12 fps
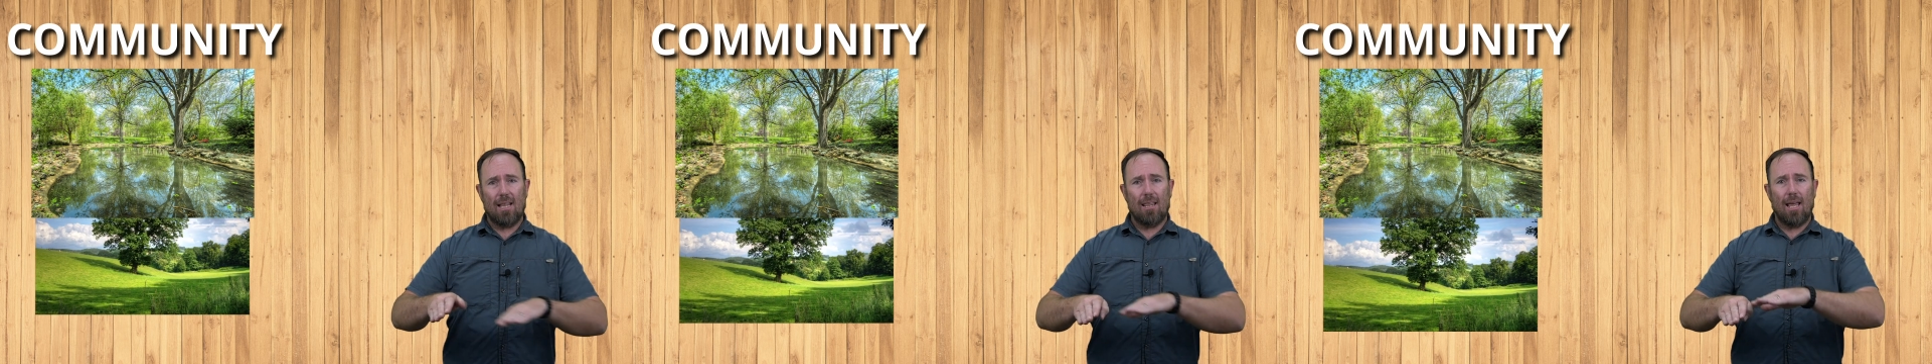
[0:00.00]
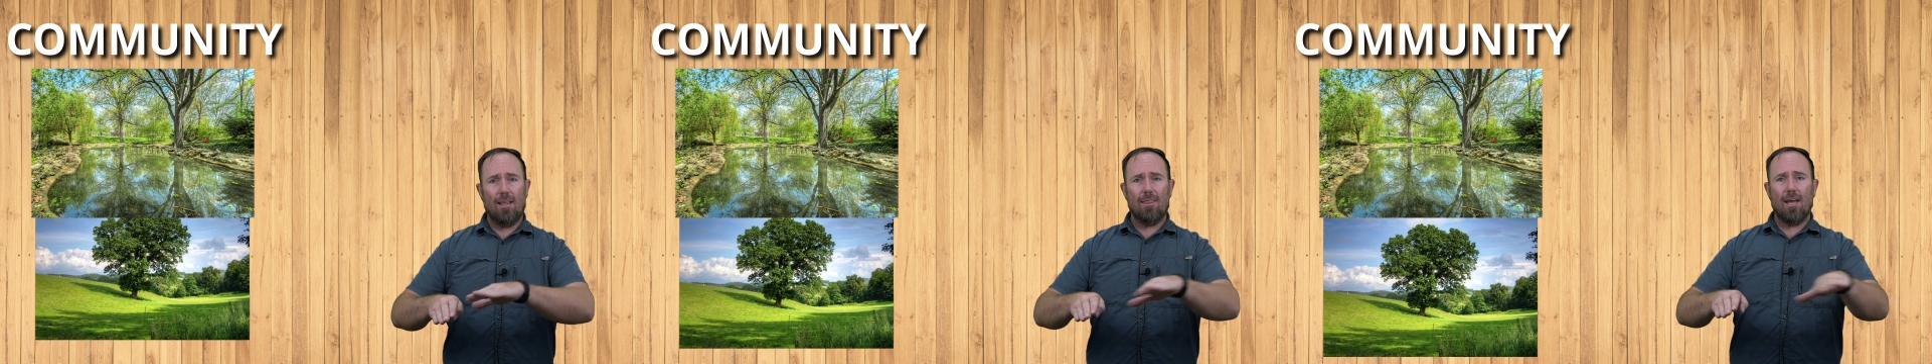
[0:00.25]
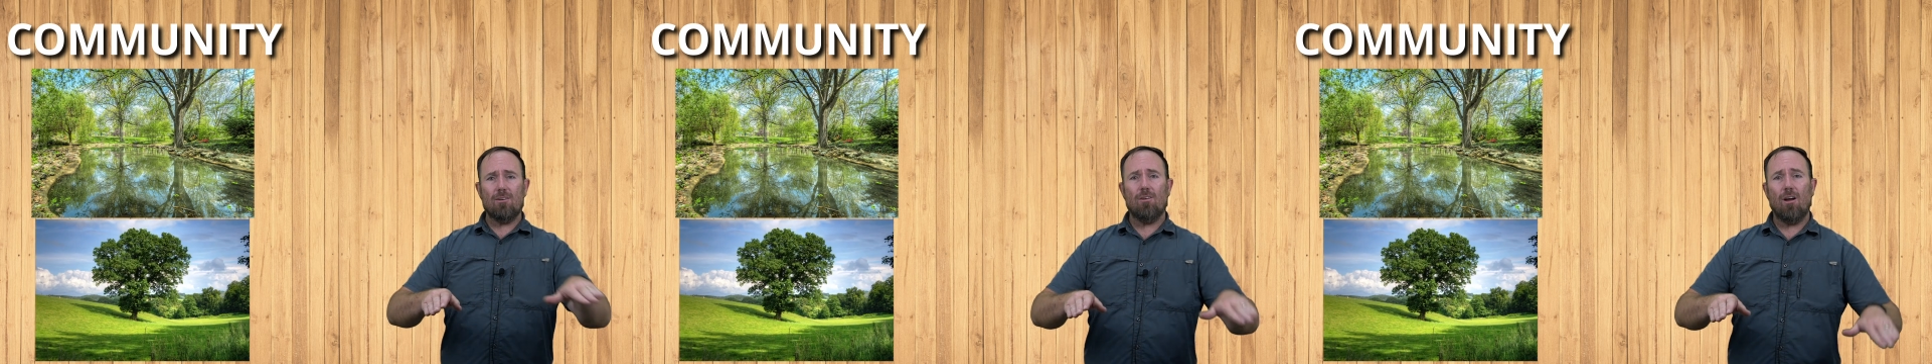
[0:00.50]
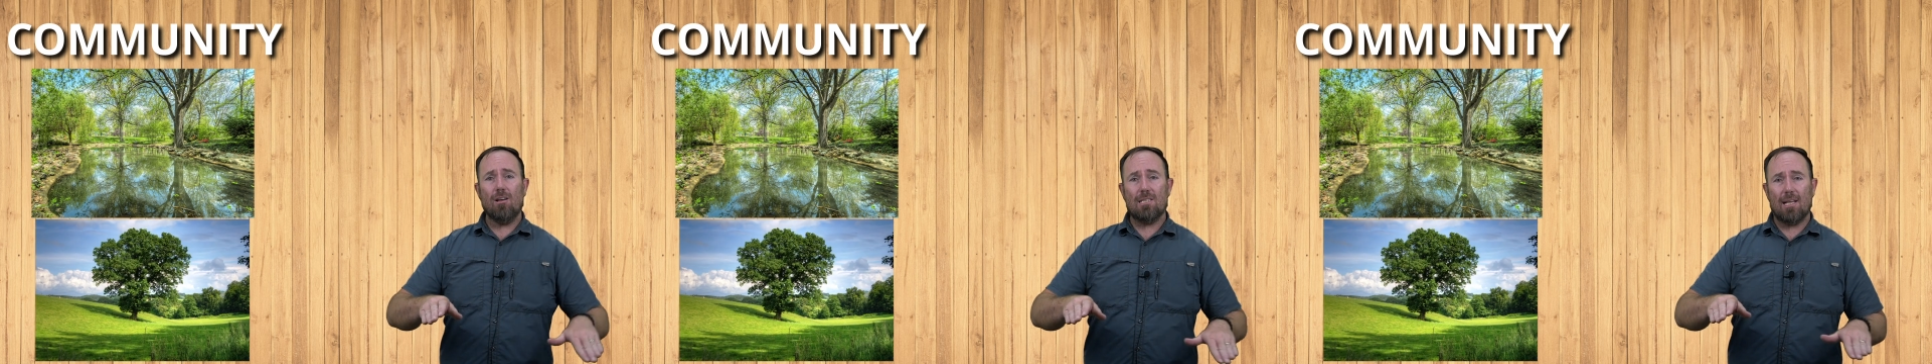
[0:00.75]
In that
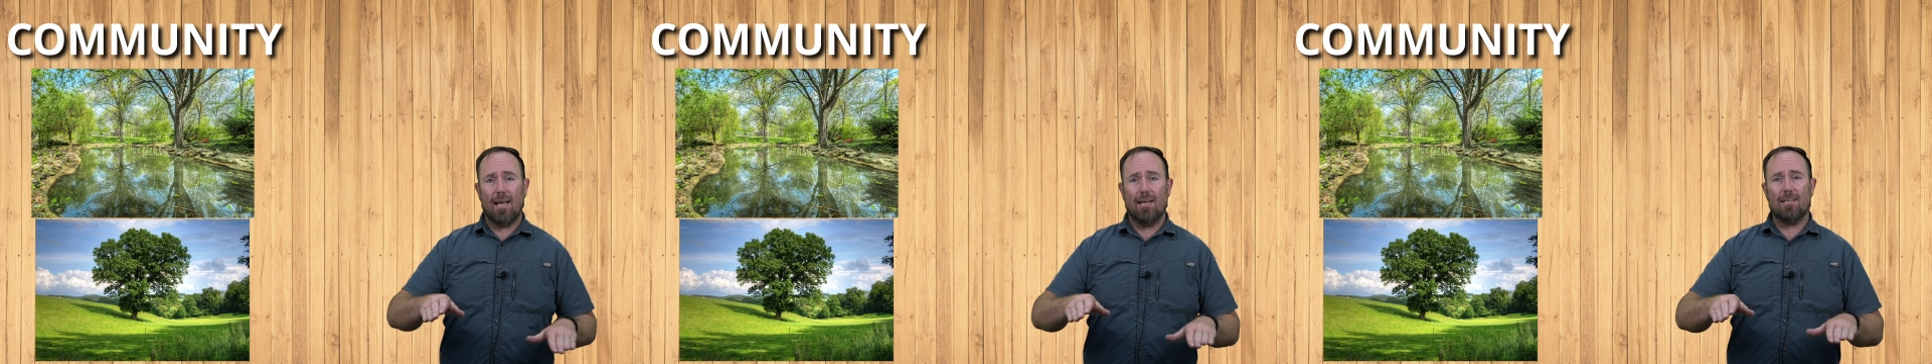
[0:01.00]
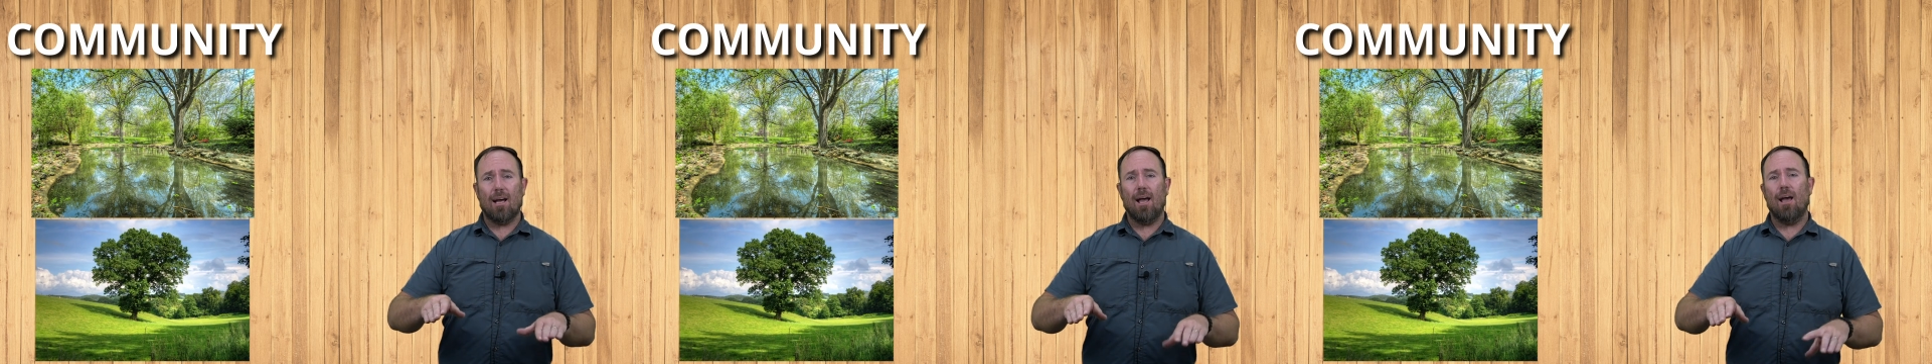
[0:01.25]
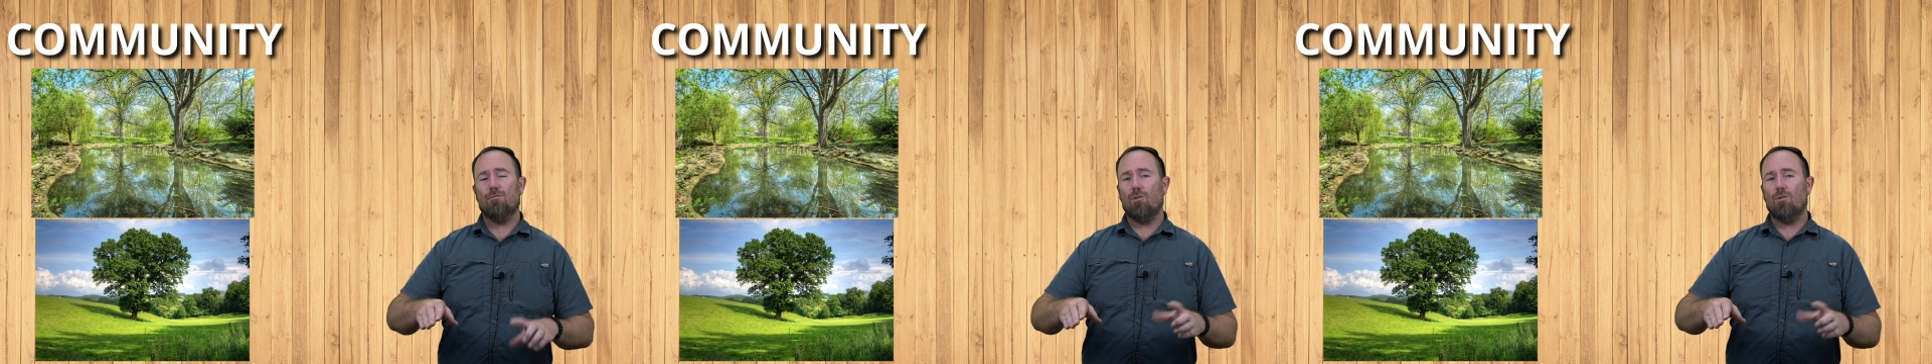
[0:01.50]
grassland I have